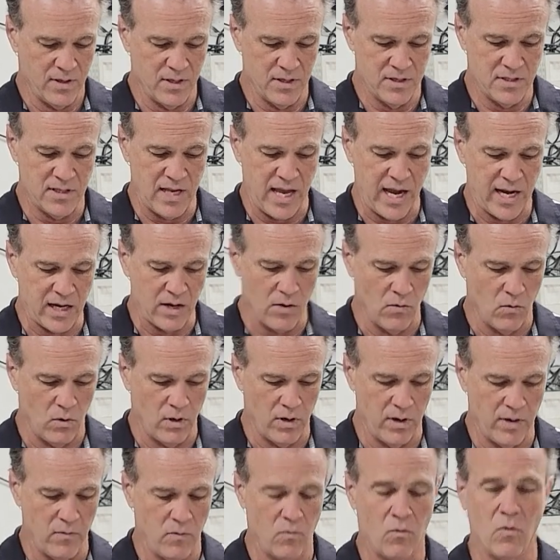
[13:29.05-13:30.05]
The second
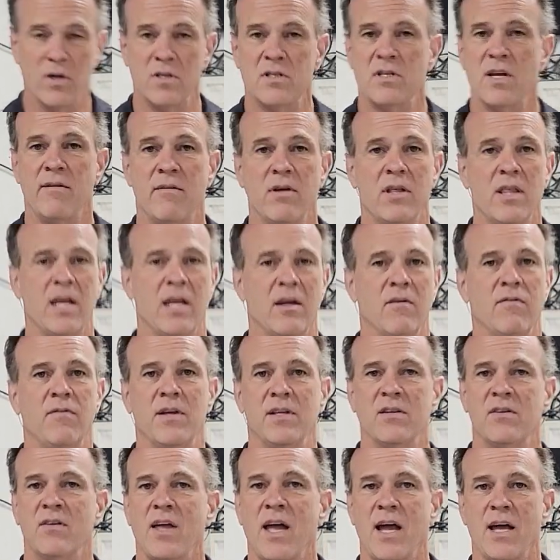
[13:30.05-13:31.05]
one, once everything
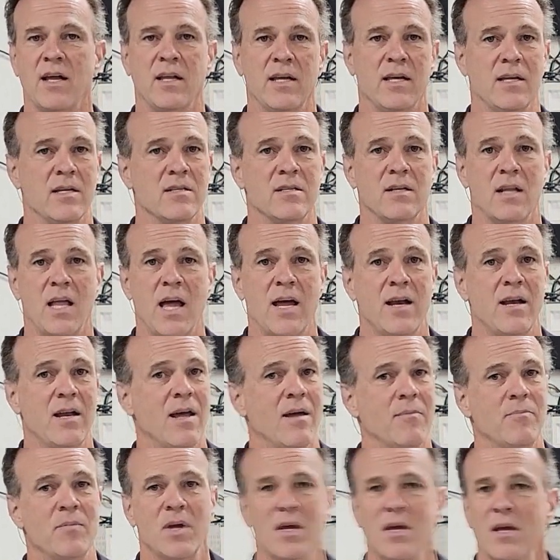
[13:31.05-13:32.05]
fits tightly and is lined
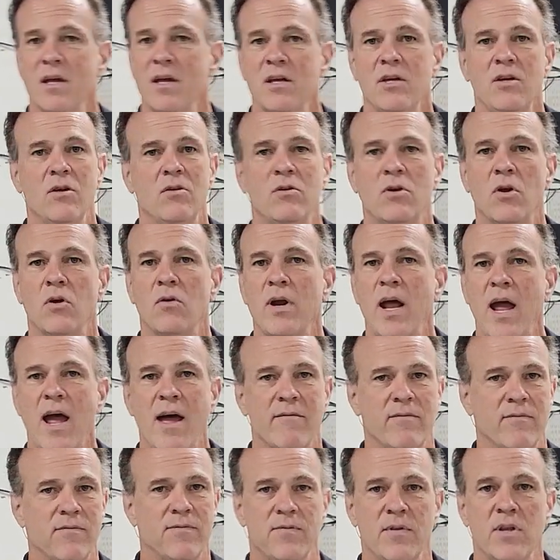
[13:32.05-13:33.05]
up, you don't
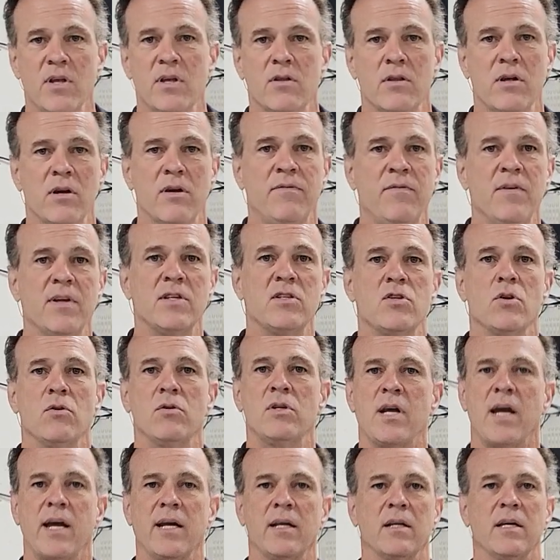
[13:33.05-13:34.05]
have, they're fit so
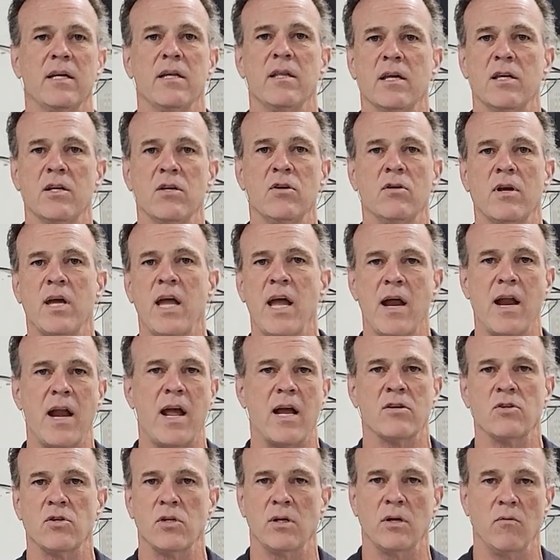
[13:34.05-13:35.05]
tightly that you can't
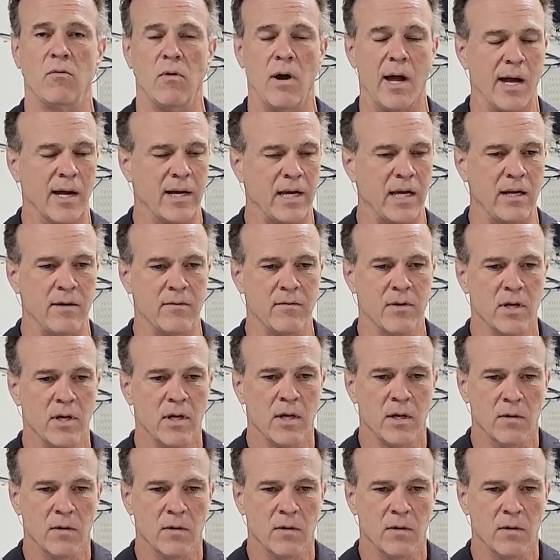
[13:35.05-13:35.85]
actually rock it.